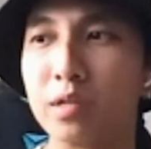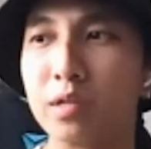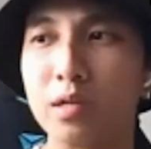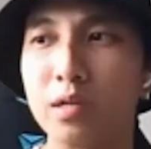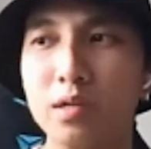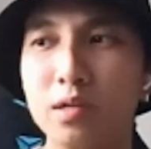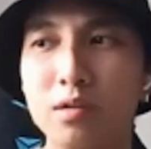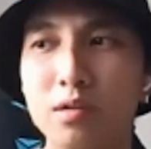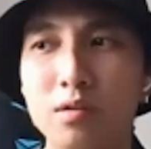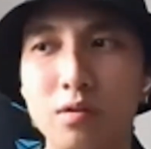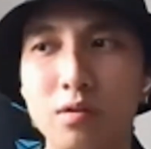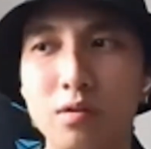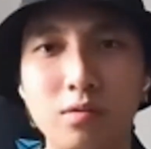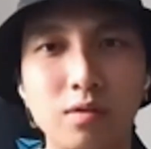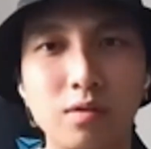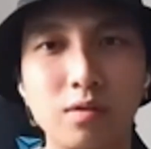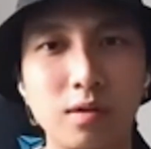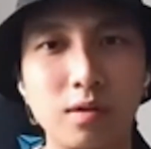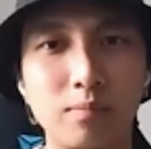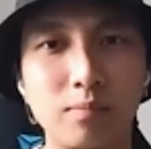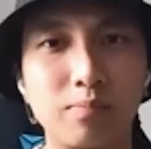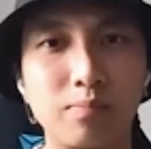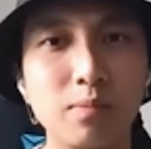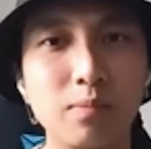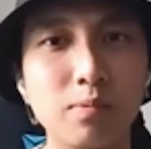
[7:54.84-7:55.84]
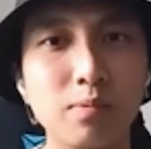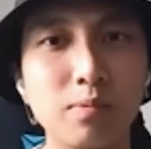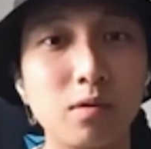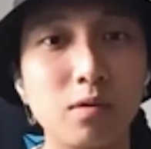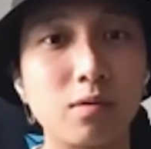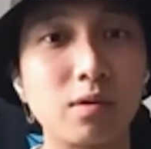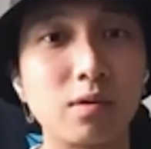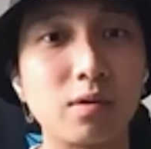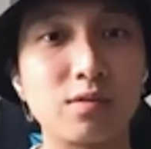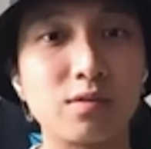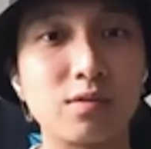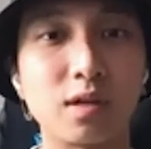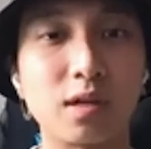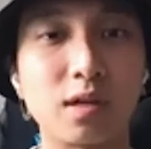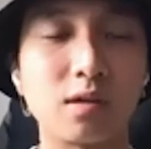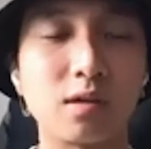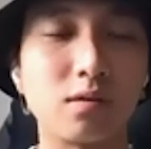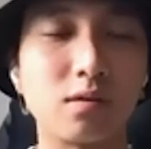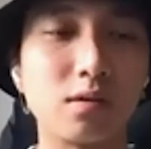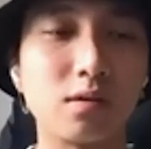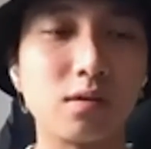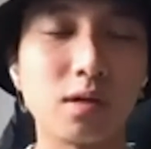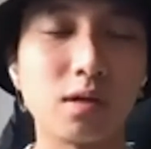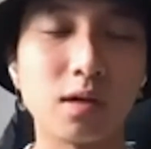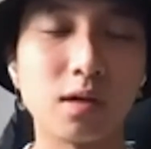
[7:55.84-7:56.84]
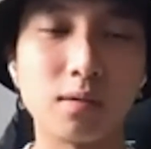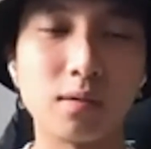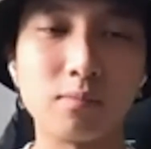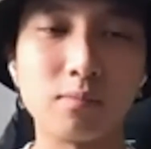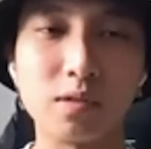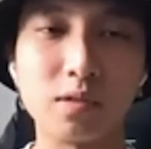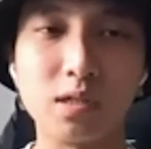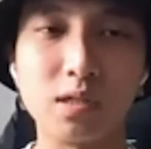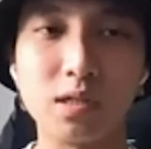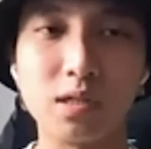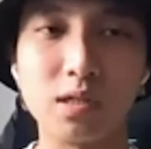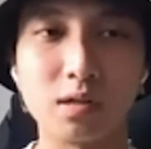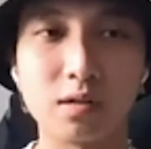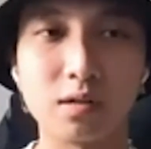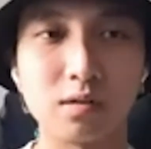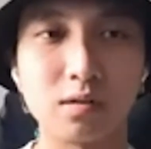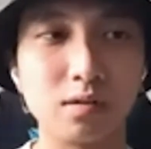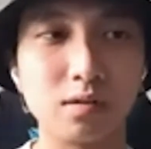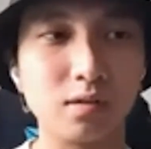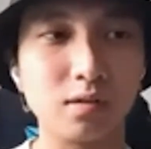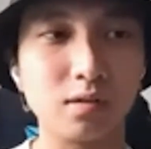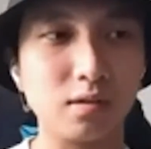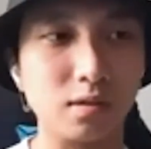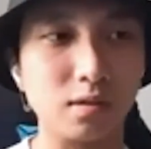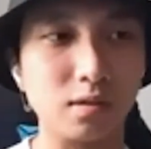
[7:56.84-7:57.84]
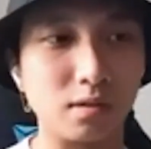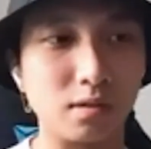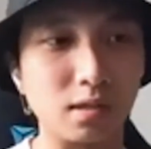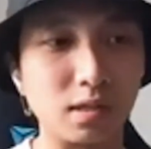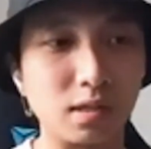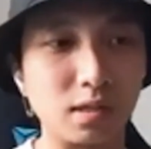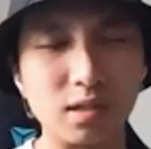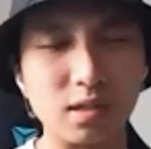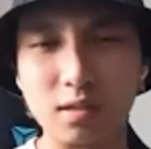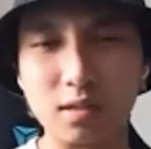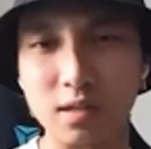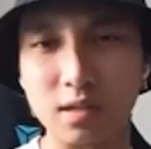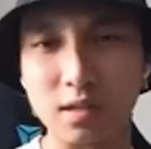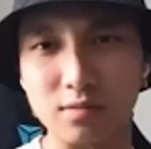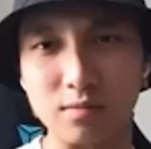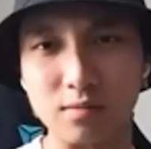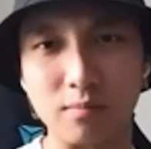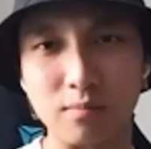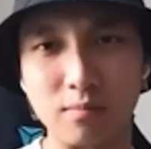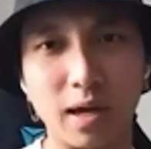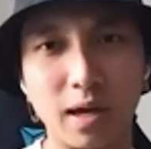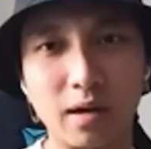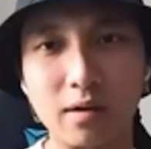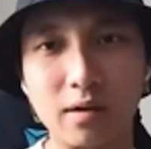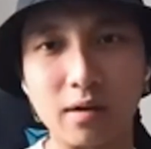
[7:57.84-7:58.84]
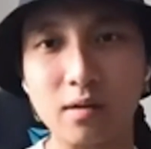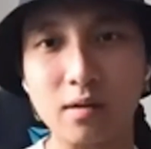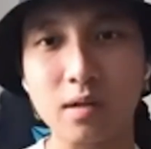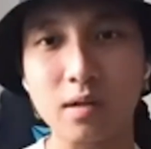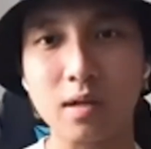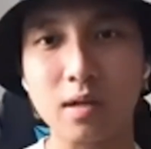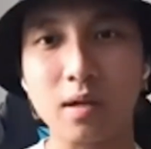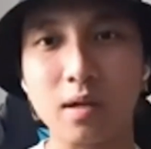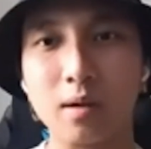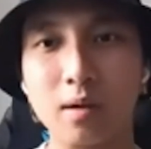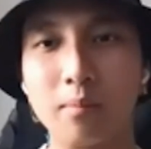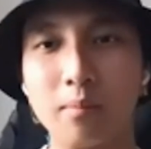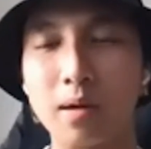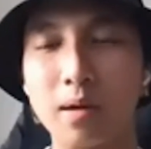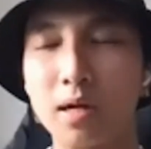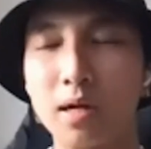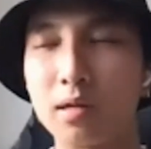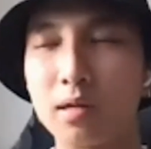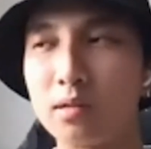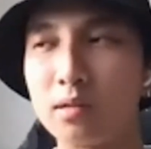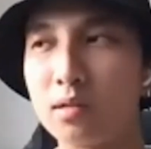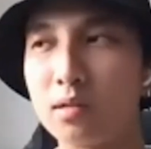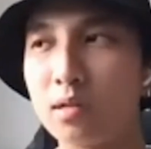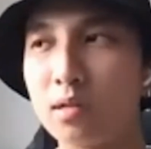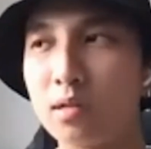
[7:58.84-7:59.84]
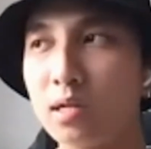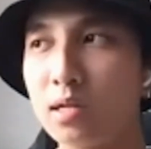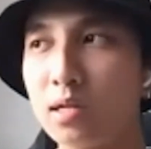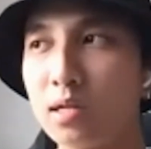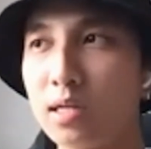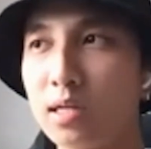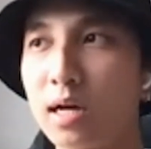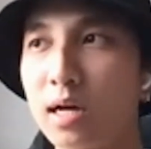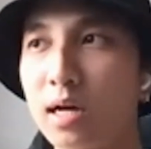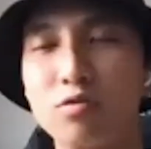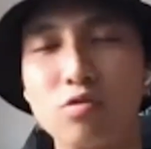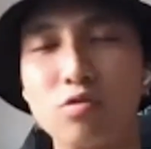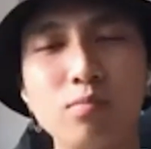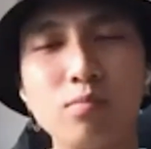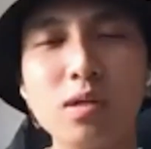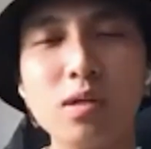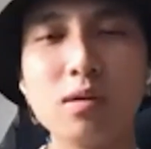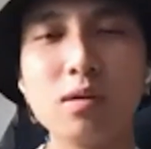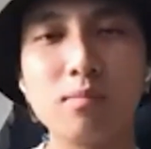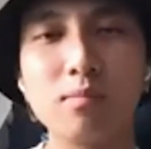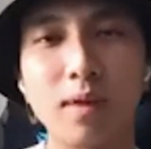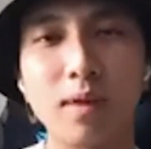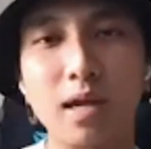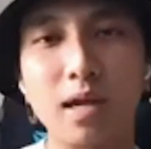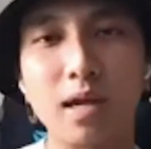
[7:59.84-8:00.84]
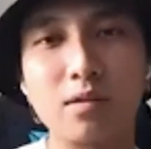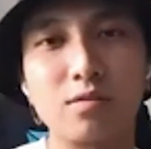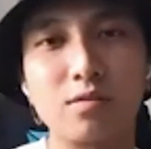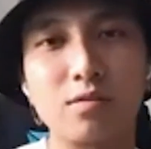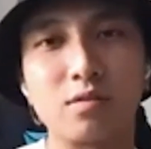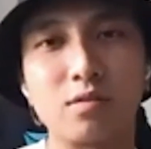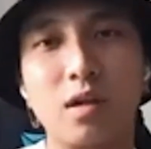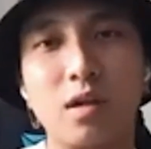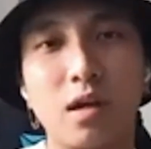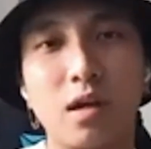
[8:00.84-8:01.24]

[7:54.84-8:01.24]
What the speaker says: you know, the people always say gear, the gear doesn't matter, but yeah, to me it matters